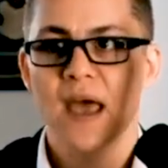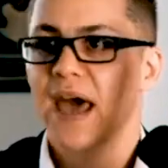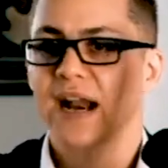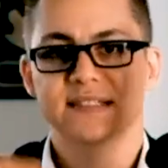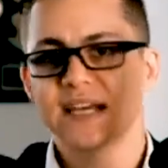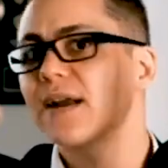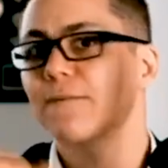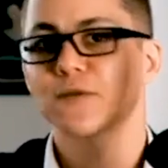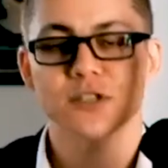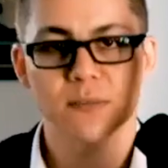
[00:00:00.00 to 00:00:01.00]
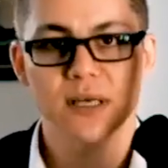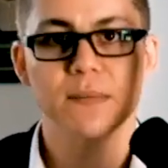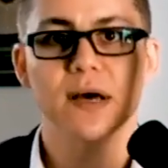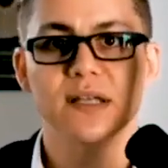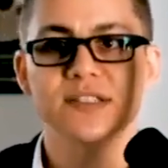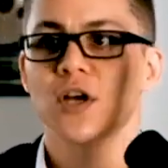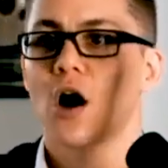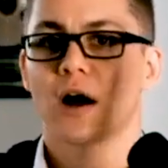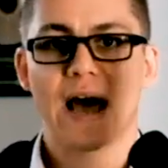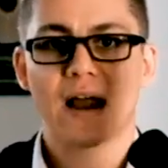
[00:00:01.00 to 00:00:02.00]
And I signed up for some email list
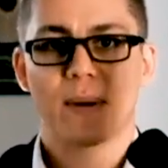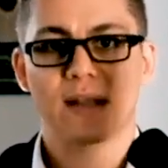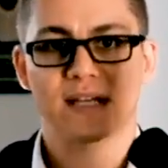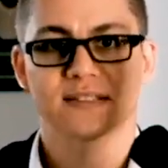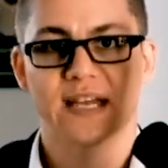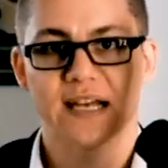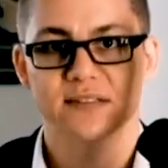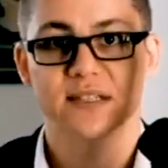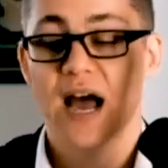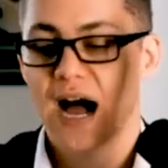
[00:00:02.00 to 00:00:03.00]
on how to pay less in taxes.